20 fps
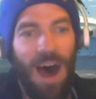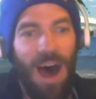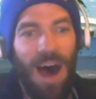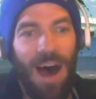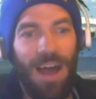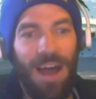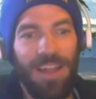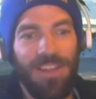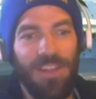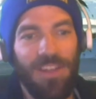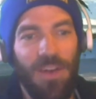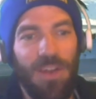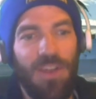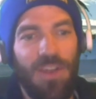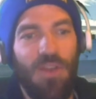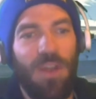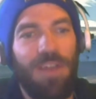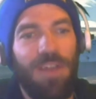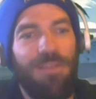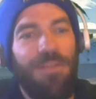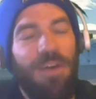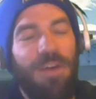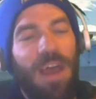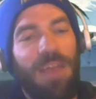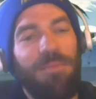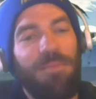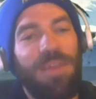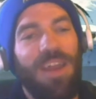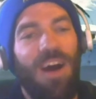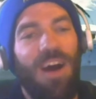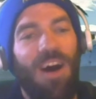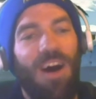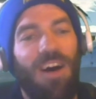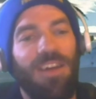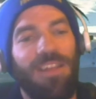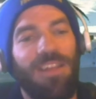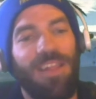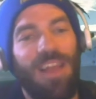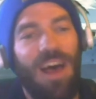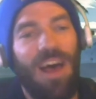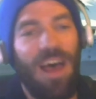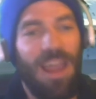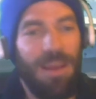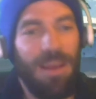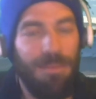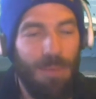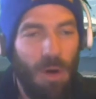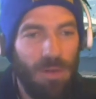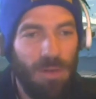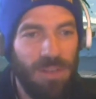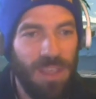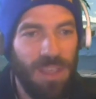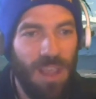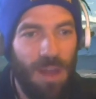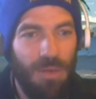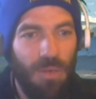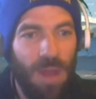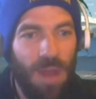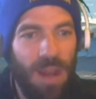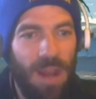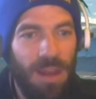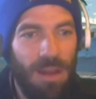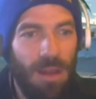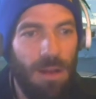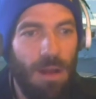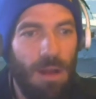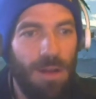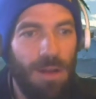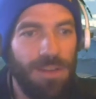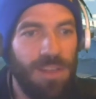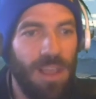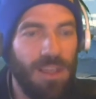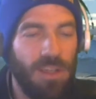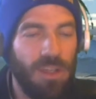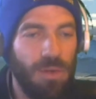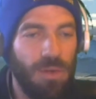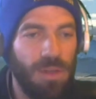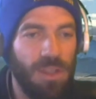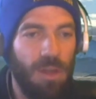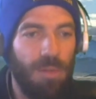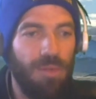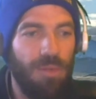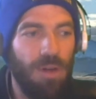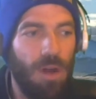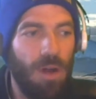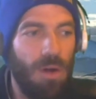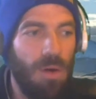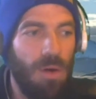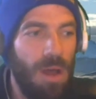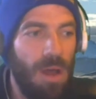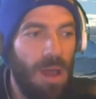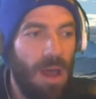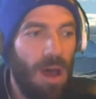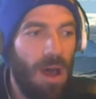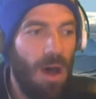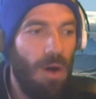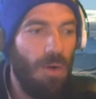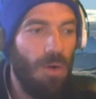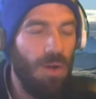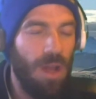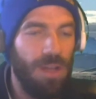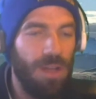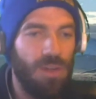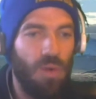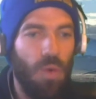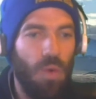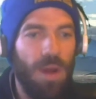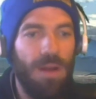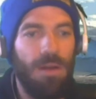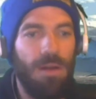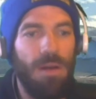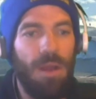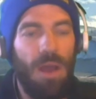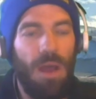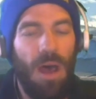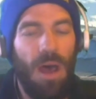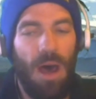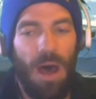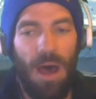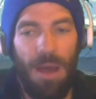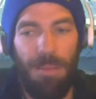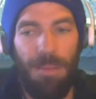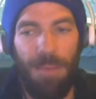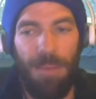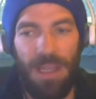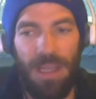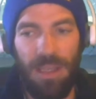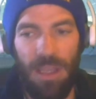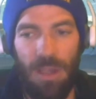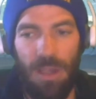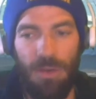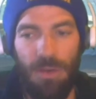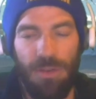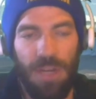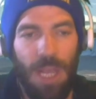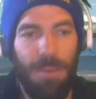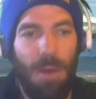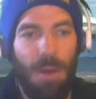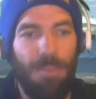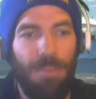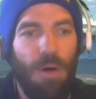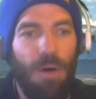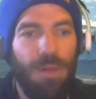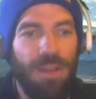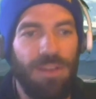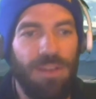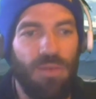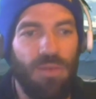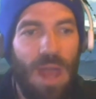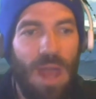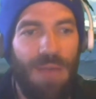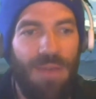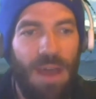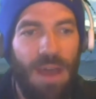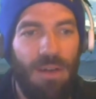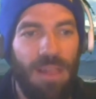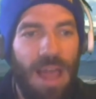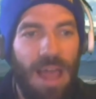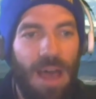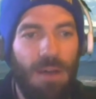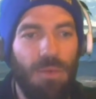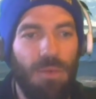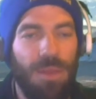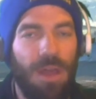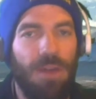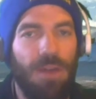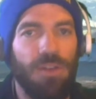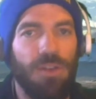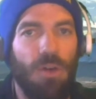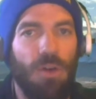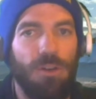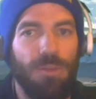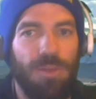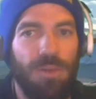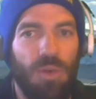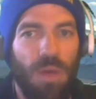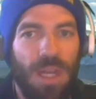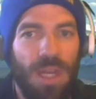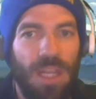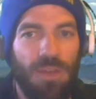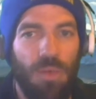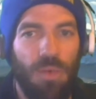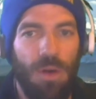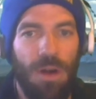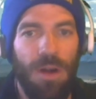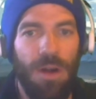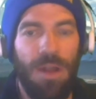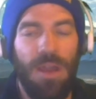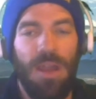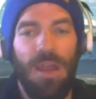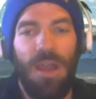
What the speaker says: So you can find me online, mostly on Reddit on r/USL Pro, or on Twitter. My username on both is Raf Out Loud with underscores between each word.